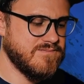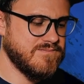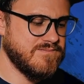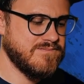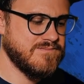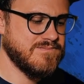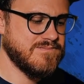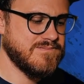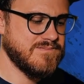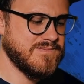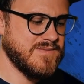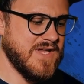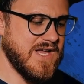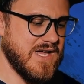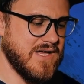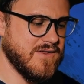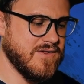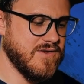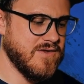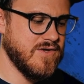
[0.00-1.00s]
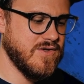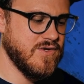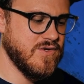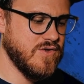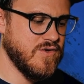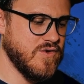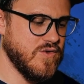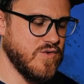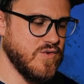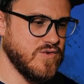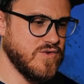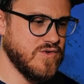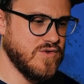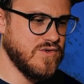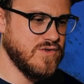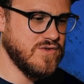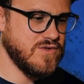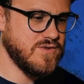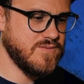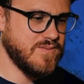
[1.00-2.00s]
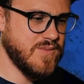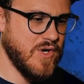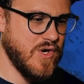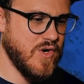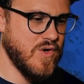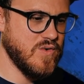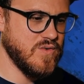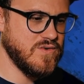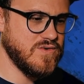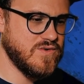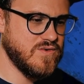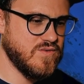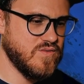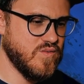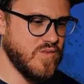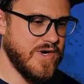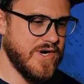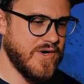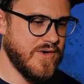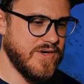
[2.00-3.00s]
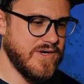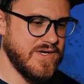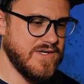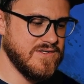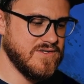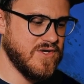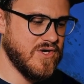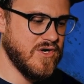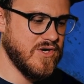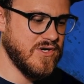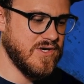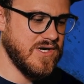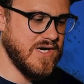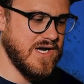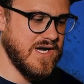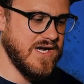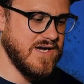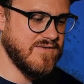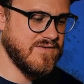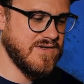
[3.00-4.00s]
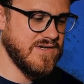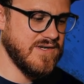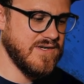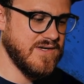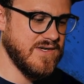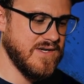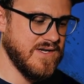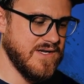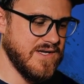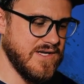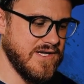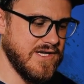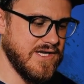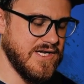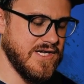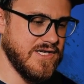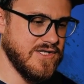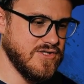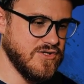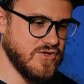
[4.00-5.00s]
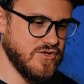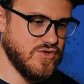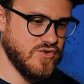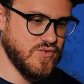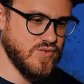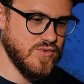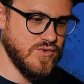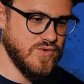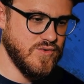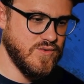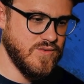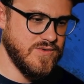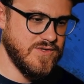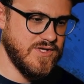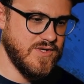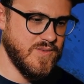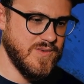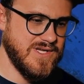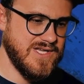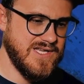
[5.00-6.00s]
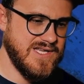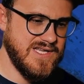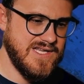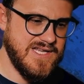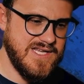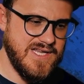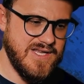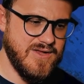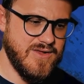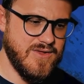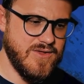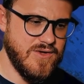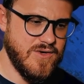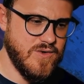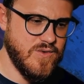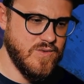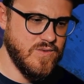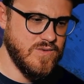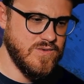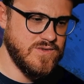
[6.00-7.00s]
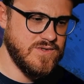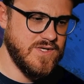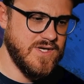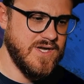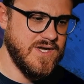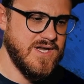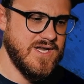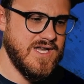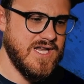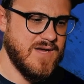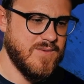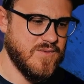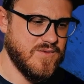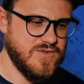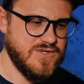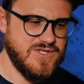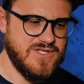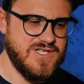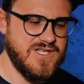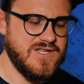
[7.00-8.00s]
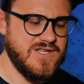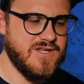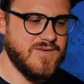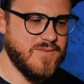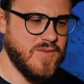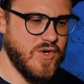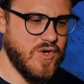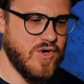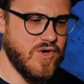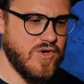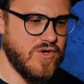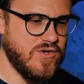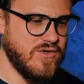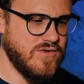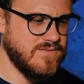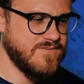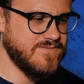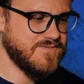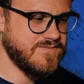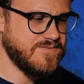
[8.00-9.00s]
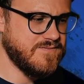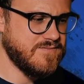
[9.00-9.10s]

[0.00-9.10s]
Hmm, yeah, the user's posts where is archived is true. And then we can get those and we'll just get them all.